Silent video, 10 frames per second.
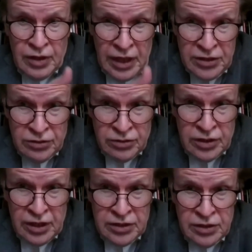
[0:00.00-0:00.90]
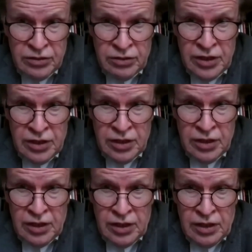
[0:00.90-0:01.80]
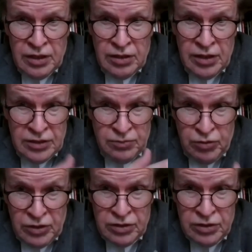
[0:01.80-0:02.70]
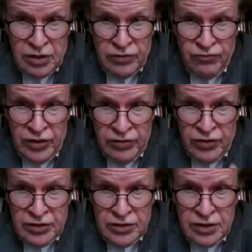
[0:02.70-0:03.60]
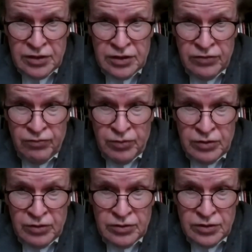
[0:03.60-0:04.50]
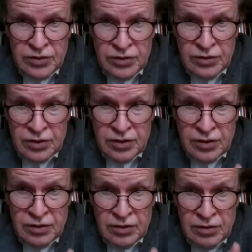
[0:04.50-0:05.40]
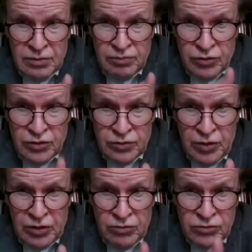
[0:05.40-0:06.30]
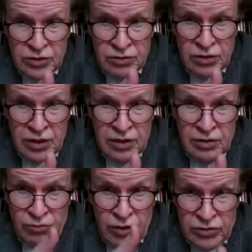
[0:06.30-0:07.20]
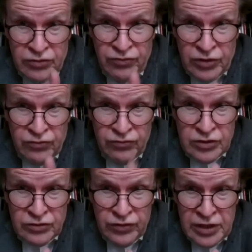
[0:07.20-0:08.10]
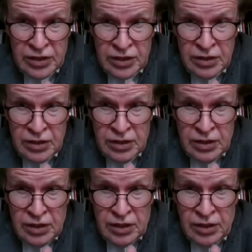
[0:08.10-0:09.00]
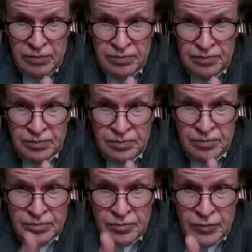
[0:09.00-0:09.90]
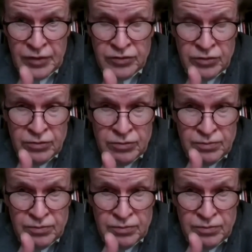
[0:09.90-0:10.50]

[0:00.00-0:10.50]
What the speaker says: Later in 93, that's politically very, very sensitive because the Bundesbank also won't defend the French franc. So